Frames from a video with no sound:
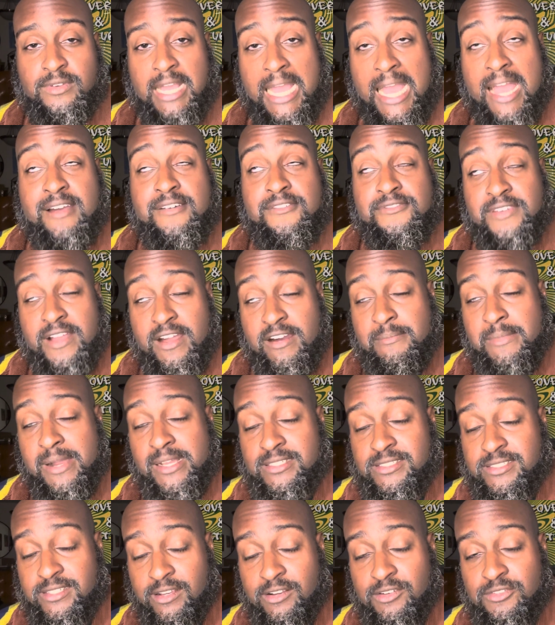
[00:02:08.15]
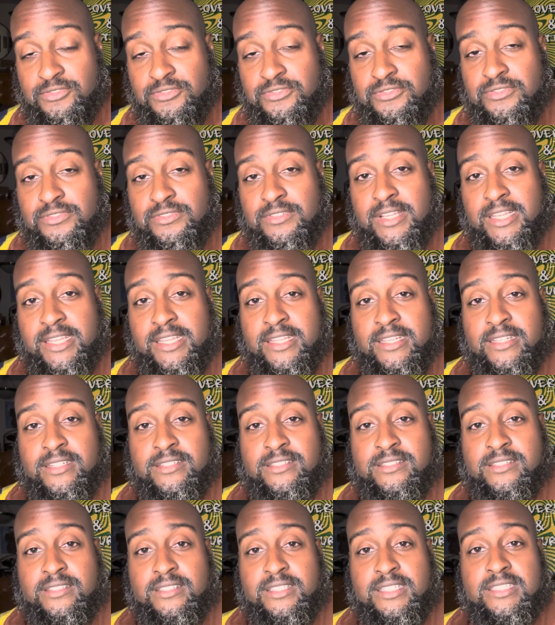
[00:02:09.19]
have found myself
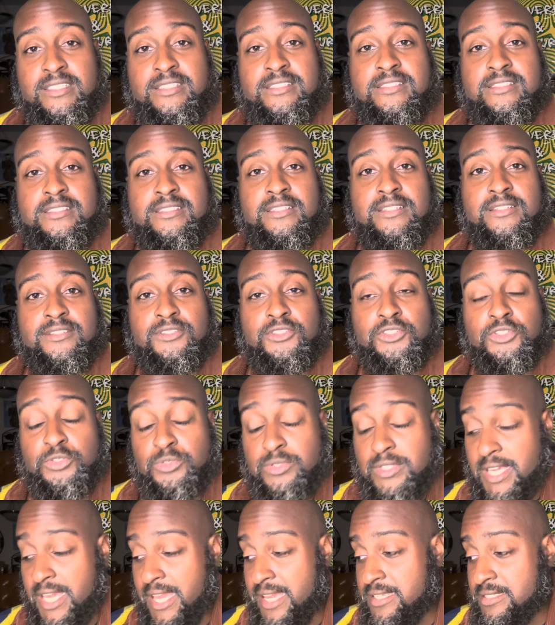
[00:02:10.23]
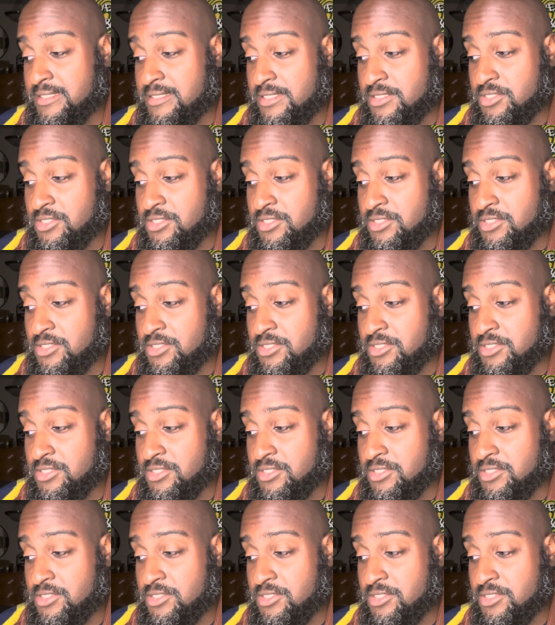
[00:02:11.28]
in this new case,